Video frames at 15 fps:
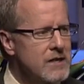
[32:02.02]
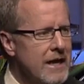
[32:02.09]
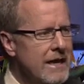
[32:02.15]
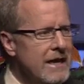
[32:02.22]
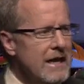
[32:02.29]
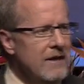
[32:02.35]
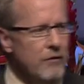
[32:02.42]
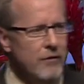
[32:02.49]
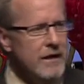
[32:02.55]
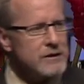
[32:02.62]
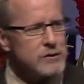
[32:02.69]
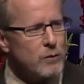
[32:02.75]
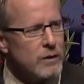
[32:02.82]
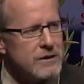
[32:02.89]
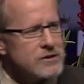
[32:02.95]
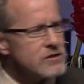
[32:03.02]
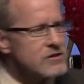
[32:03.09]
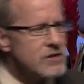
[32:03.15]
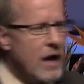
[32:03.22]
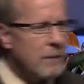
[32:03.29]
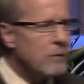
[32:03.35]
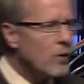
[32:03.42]
say this one
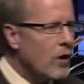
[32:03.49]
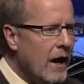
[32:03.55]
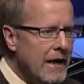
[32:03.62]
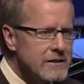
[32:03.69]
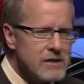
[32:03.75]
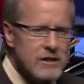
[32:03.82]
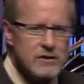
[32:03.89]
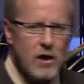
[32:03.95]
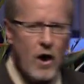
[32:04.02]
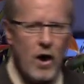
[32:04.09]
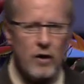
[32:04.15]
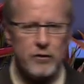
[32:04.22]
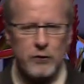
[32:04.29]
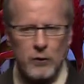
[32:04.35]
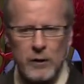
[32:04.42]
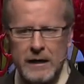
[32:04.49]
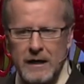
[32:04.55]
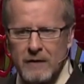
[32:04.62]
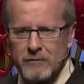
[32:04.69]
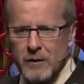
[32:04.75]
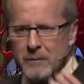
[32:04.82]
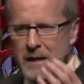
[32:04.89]
summarizes all three
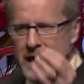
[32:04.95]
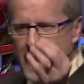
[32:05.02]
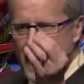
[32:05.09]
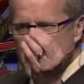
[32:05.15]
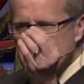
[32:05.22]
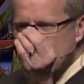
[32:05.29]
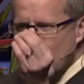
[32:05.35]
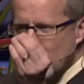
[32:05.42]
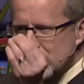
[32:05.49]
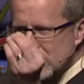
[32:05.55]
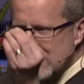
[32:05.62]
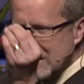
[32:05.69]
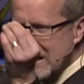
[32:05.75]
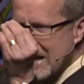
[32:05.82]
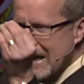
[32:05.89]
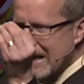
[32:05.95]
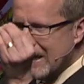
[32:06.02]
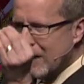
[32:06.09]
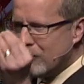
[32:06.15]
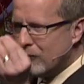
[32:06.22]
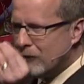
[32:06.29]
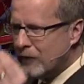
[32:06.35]
of them and puts it
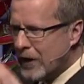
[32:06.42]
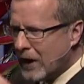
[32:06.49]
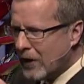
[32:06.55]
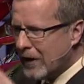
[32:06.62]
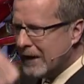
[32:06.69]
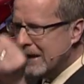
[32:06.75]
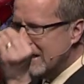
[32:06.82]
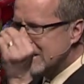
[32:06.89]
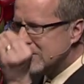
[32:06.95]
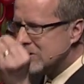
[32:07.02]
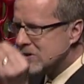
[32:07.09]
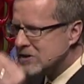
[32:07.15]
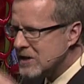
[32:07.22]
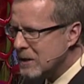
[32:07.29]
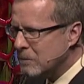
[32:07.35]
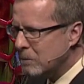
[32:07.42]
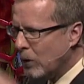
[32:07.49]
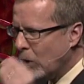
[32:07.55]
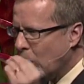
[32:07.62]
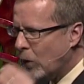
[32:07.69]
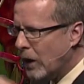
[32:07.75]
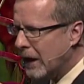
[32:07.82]
in a very
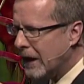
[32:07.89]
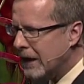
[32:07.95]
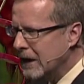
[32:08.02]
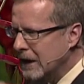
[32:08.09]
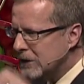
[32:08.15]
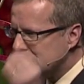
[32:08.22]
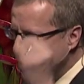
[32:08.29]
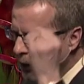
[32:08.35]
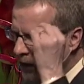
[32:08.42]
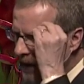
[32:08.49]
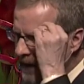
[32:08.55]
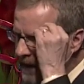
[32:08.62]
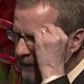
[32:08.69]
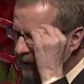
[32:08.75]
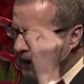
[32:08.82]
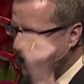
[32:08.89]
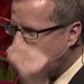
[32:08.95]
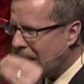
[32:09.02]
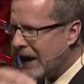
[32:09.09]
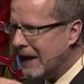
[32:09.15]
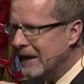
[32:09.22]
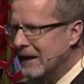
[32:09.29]
simple way so that even
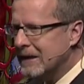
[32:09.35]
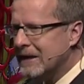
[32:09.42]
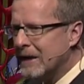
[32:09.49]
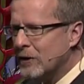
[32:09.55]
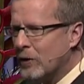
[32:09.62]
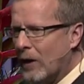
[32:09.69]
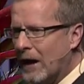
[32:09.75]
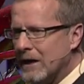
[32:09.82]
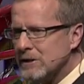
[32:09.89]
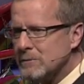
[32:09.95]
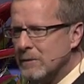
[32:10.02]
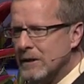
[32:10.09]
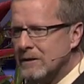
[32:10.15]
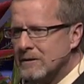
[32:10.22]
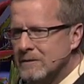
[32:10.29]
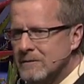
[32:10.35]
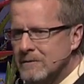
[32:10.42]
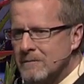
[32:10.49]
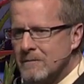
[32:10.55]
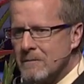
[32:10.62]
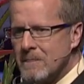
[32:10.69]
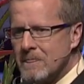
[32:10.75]
I can grasp it.
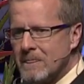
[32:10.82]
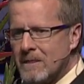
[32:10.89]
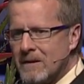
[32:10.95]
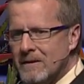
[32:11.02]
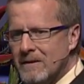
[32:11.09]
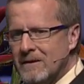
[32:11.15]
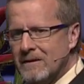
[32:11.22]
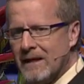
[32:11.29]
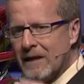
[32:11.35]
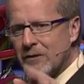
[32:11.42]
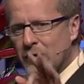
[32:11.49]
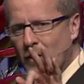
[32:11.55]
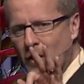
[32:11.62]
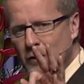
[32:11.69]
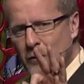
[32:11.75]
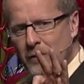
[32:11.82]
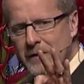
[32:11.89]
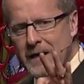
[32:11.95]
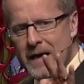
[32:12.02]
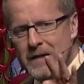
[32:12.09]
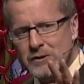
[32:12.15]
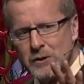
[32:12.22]
That third one,
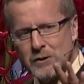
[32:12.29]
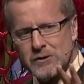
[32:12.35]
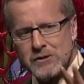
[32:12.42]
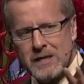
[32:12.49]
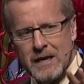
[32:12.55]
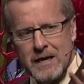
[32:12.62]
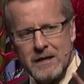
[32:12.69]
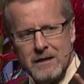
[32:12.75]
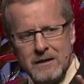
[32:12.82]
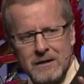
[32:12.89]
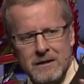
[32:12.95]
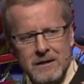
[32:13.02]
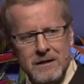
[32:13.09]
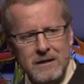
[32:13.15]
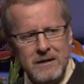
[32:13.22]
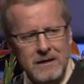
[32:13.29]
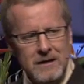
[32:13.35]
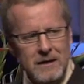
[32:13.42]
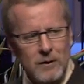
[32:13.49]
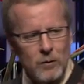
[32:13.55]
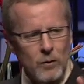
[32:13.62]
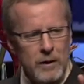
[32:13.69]
the angel said,
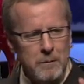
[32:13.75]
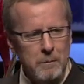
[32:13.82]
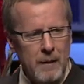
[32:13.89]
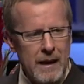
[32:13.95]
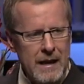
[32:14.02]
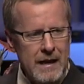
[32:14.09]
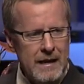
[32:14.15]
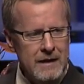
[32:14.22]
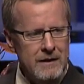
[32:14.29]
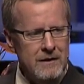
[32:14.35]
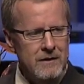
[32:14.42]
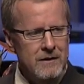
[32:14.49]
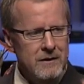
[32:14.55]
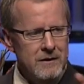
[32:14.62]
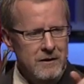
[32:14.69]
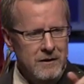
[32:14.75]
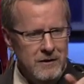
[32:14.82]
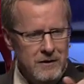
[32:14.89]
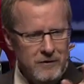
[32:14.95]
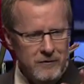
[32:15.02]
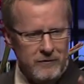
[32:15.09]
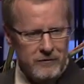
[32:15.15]
remain
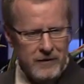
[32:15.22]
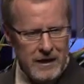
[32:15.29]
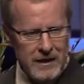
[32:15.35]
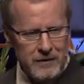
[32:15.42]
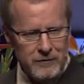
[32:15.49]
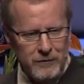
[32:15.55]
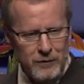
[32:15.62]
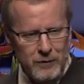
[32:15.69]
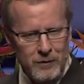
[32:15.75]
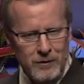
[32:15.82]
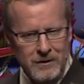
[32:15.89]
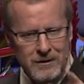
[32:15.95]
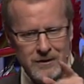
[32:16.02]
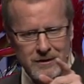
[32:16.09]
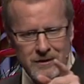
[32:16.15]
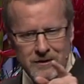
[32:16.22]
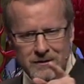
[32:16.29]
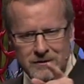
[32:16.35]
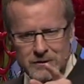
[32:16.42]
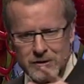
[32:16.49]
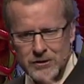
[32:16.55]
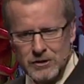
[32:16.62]
faithful
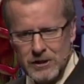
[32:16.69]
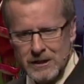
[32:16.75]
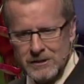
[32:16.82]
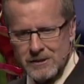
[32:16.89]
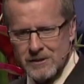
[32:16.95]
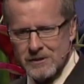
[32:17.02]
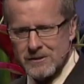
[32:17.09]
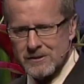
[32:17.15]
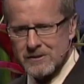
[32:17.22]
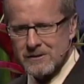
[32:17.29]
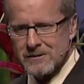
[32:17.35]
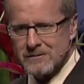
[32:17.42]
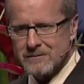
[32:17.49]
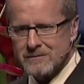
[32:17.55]
to Jesus.